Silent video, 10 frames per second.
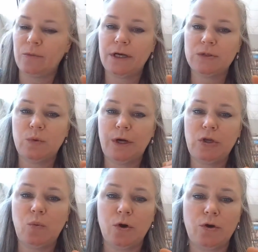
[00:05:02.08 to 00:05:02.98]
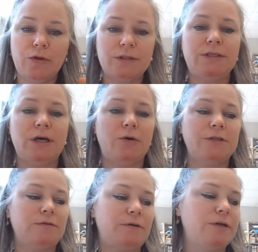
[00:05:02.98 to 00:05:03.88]
because when you work this dough,
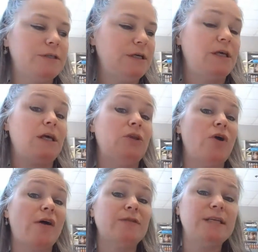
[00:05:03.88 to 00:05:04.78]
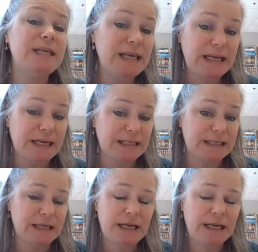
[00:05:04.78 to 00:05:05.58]
it's very sticky and you have to knead it.